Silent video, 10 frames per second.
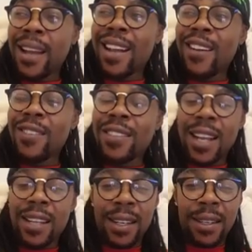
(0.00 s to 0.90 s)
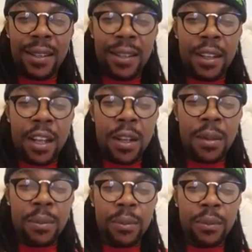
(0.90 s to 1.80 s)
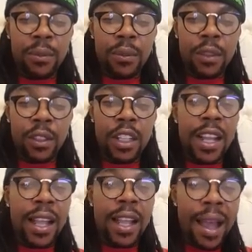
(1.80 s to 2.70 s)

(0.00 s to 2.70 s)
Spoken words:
and I contacted the